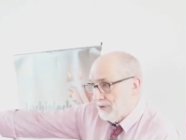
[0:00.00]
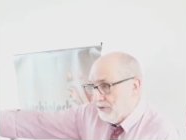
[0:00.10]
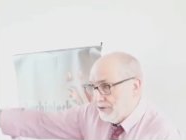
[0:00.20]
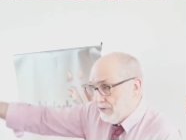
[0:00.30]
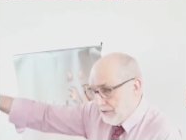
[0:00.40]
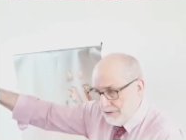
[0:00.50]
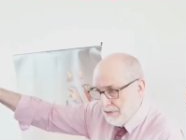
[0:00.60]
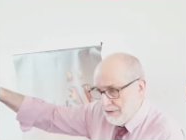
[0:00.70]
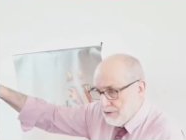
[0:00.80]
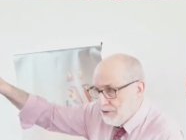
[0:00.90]

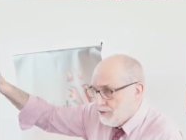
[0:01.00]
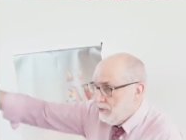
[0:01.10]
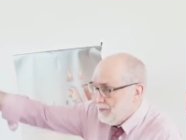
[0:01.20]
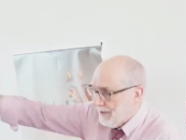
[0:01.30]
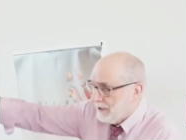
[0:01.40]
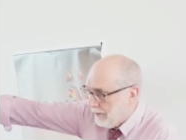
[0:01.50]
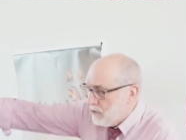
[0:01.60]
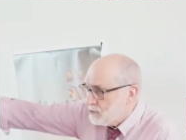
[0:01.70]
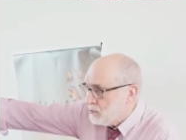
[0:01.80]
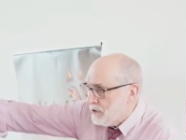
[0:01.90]
Don't do what the
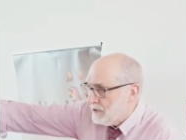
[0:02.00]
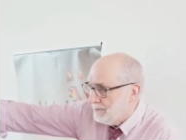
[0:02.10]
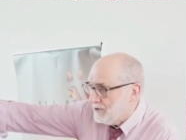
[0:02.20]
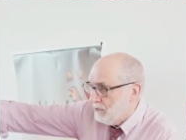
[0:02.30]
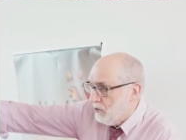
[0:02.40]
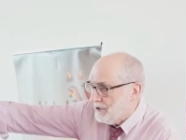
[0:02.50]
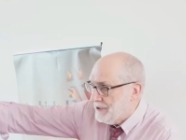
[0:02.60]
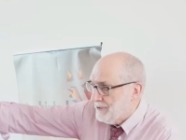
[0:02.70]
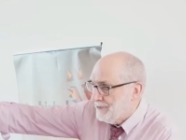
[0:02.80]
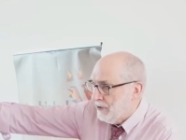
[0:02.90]
crowds want you
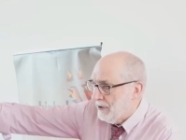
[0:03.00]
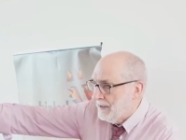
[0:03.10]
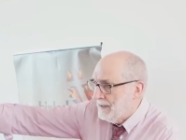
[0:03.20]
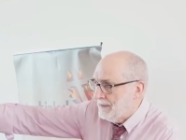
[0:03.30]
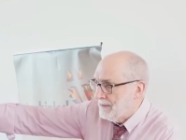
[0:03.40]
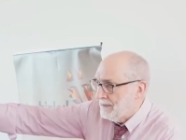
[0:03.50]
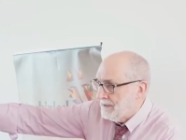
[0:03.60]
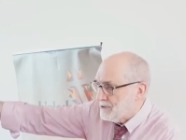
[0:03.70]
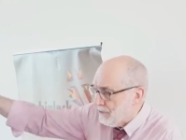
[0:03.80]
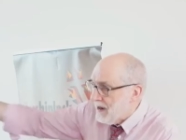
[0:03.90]
to do.
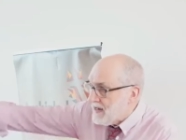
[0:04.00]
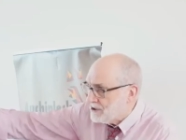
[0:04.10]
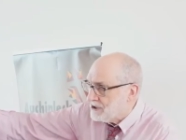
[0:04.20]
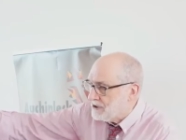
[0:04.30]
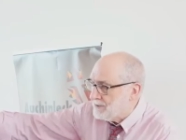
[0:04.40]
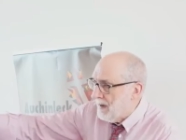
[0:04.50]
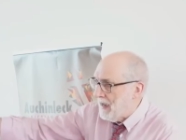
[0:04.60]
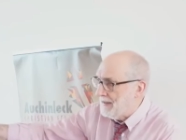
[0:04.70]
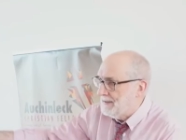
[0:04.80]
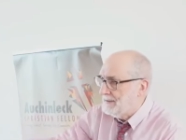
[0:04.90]
He's a righteous man.